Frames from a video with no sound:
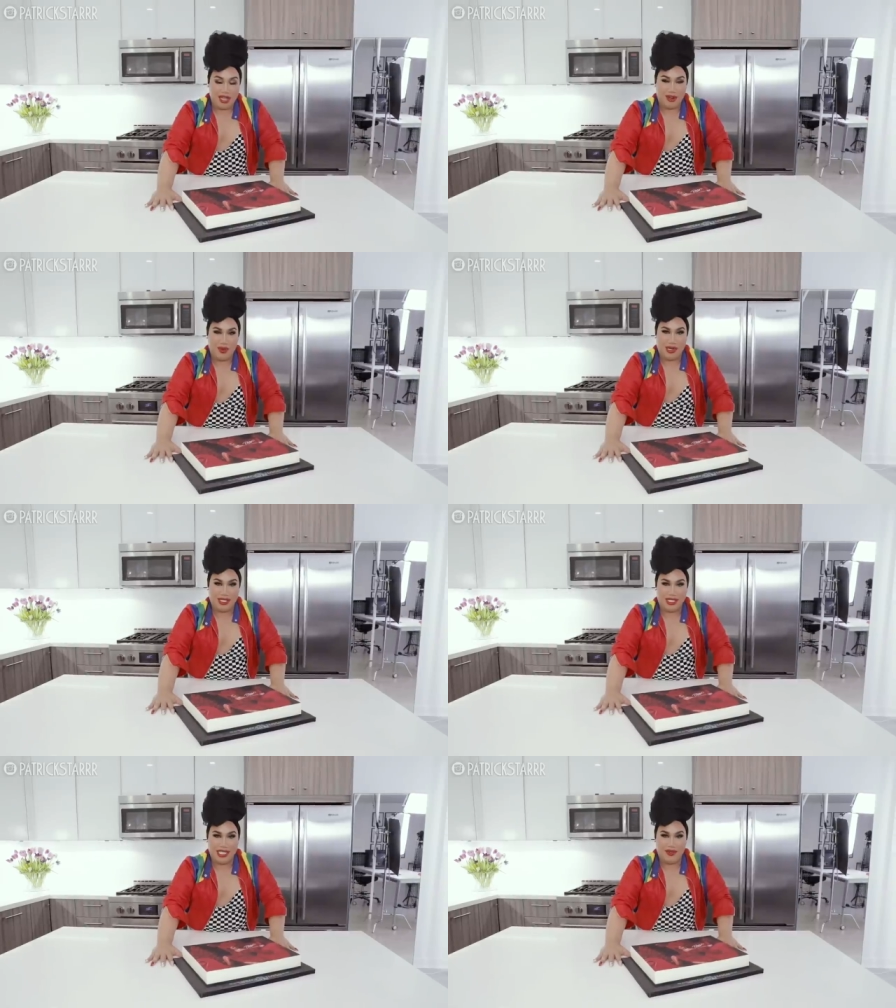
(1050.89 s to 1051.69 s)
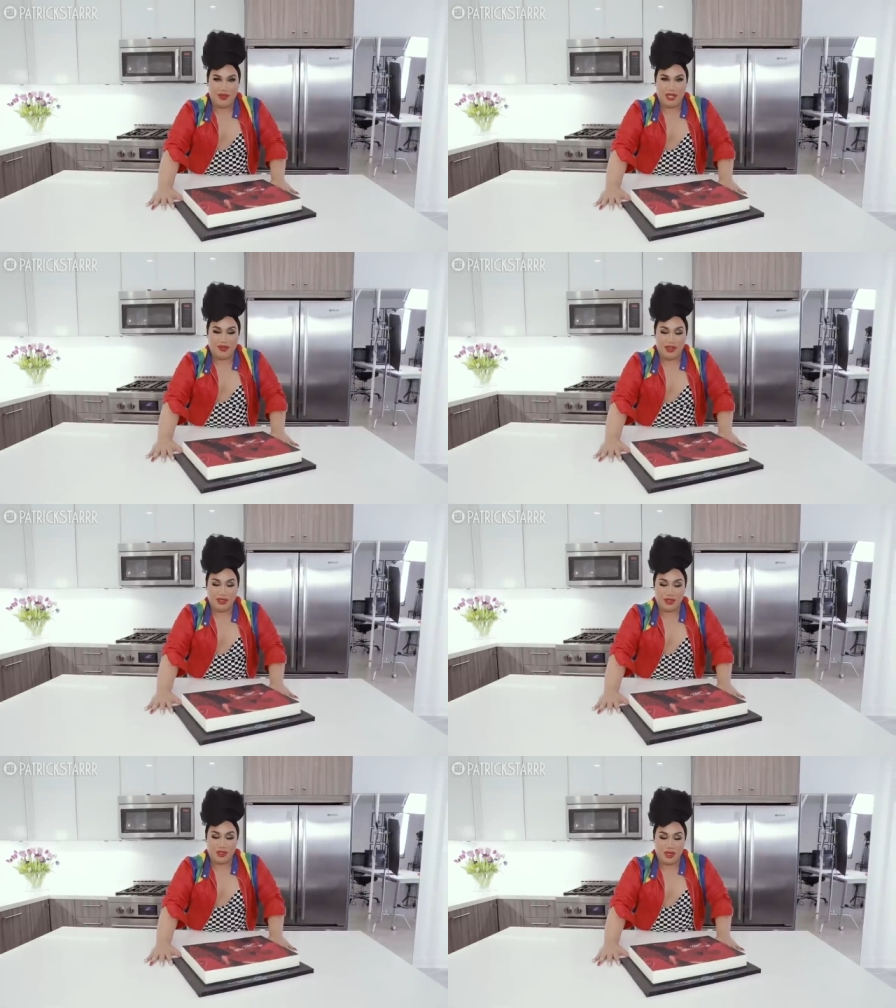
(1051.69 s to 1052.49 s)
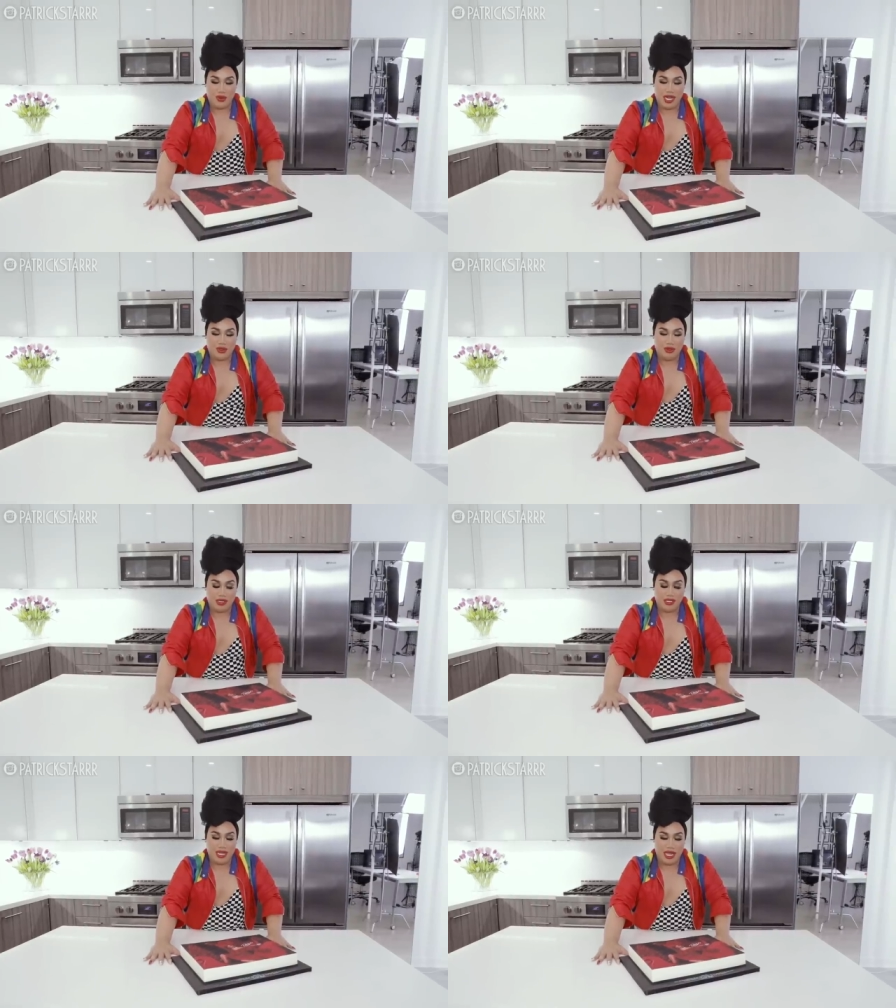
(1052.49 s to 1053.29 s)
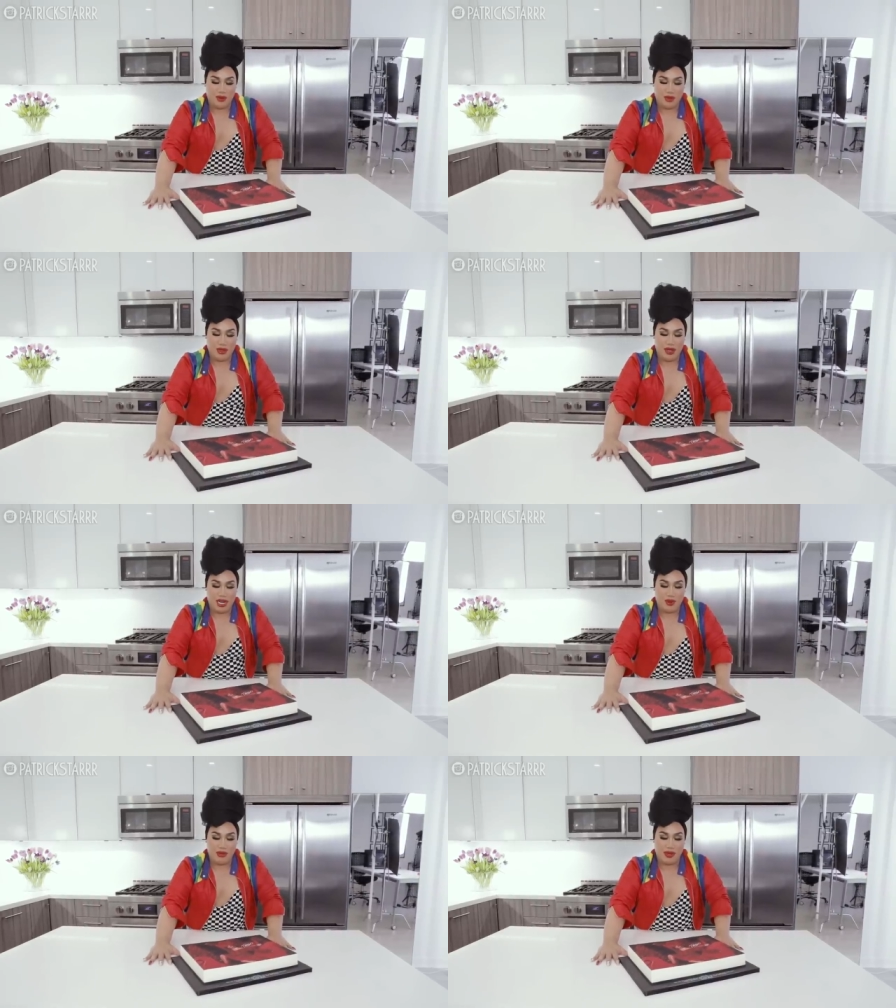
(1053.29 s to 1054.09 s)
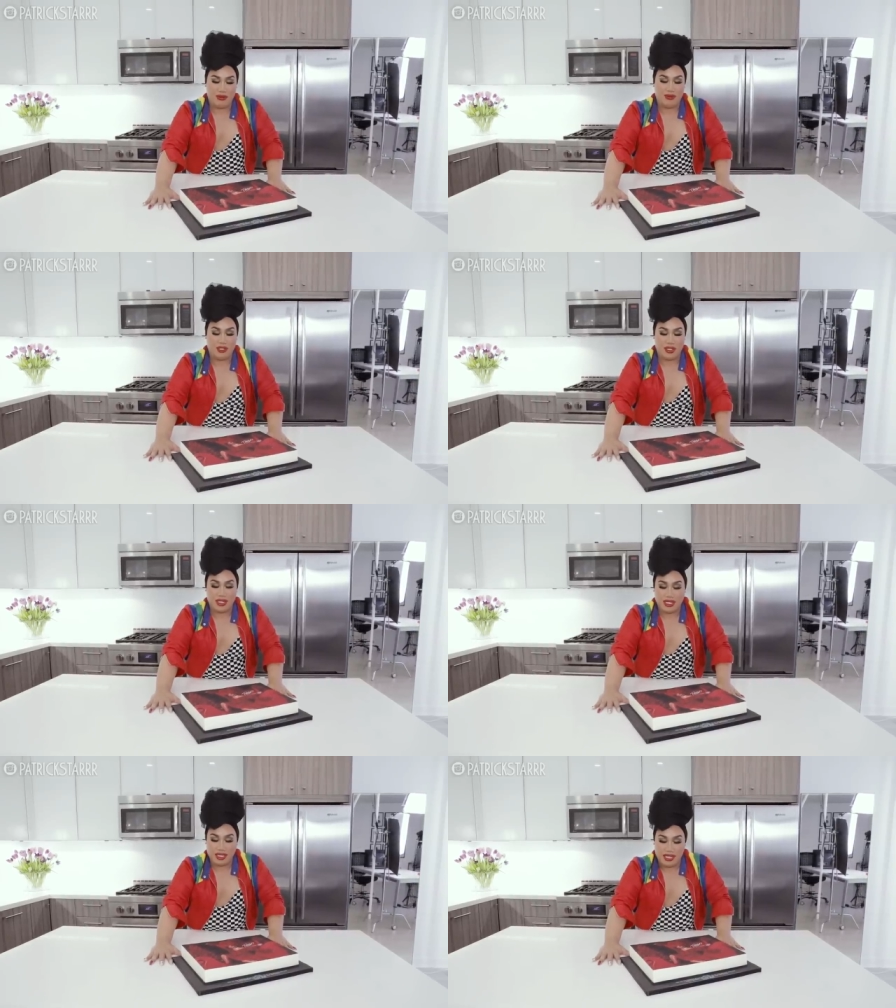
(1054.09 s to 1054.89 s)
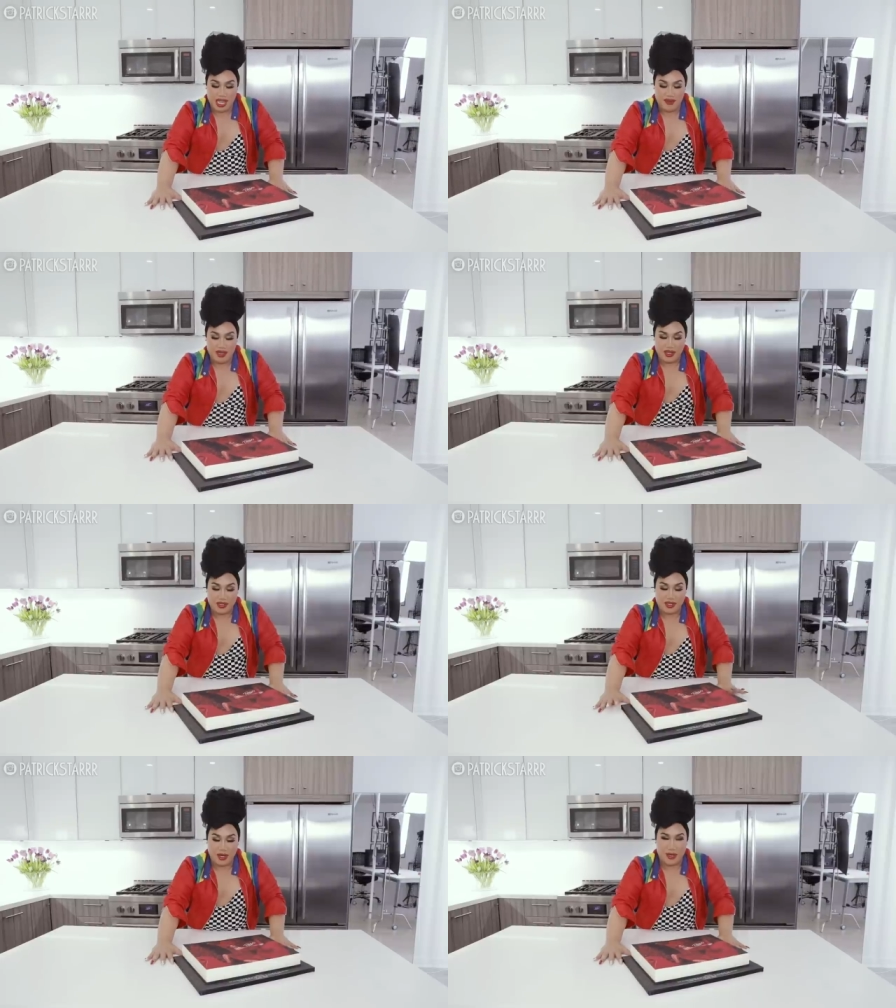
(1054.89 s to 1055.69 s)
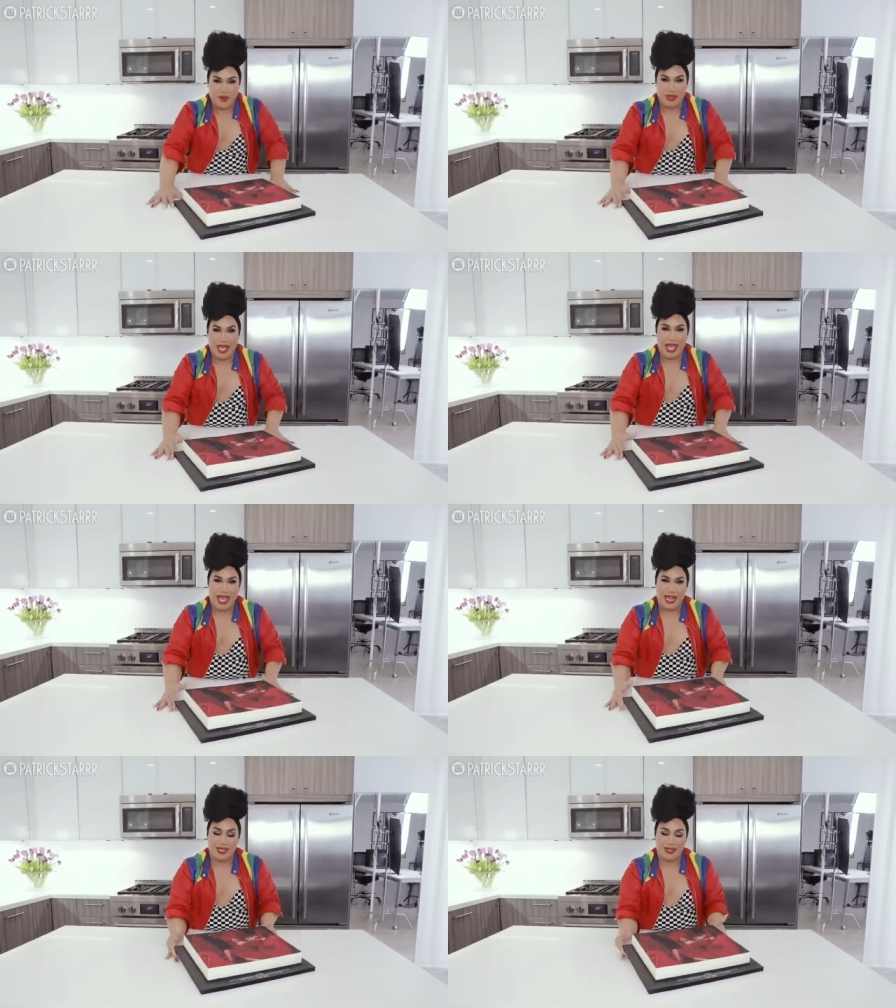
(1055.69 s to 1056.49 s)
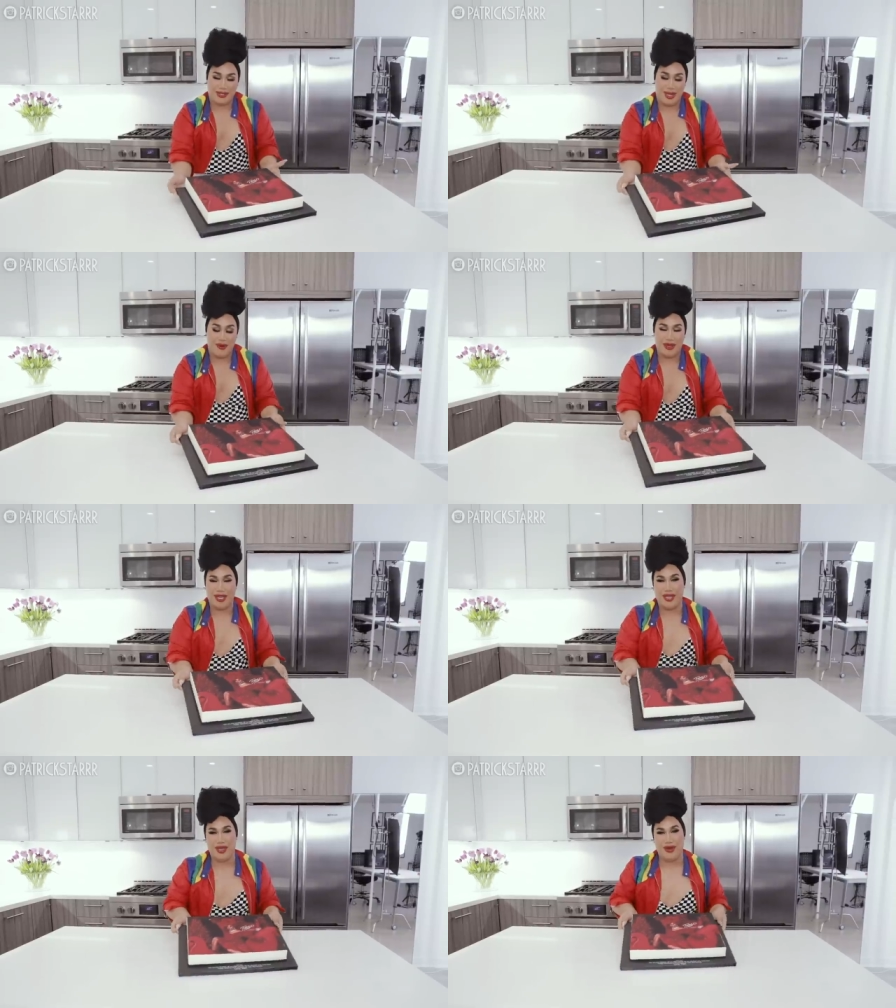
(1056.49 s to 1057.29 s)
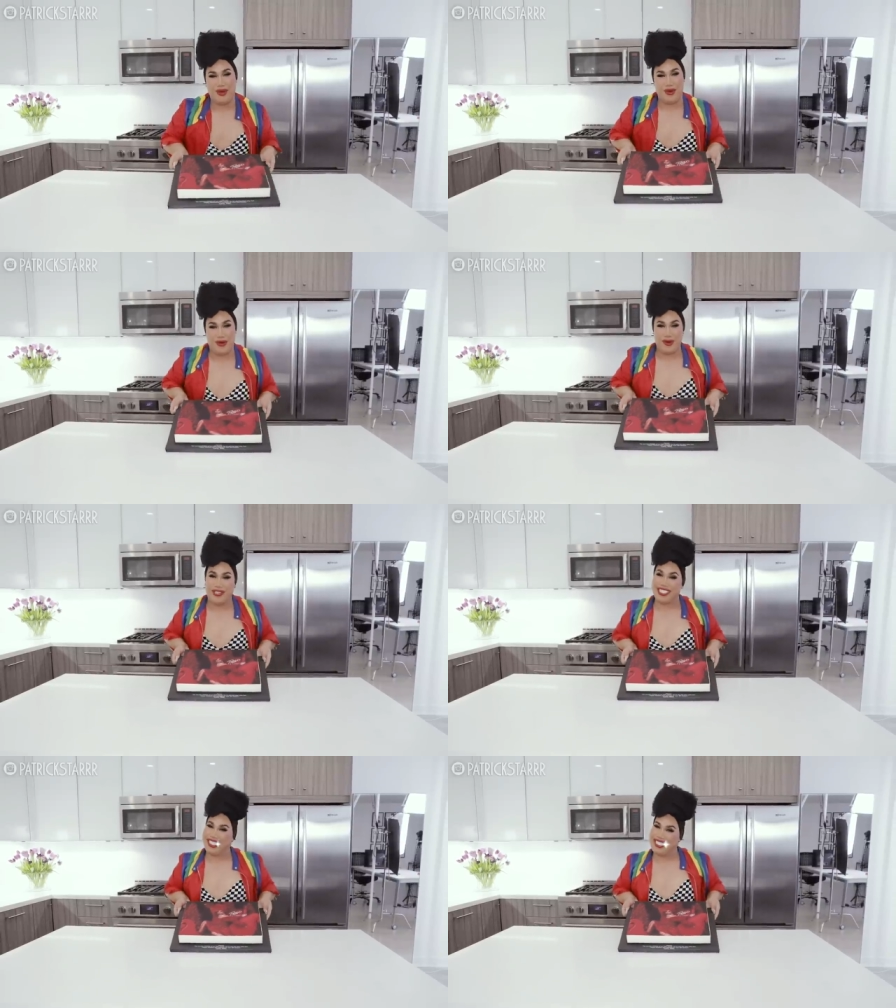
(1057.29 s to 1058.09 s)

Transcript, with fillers: I literally wanted to save it for this video to show you guys because it's edible and I won't be able to save it. So it's so cute.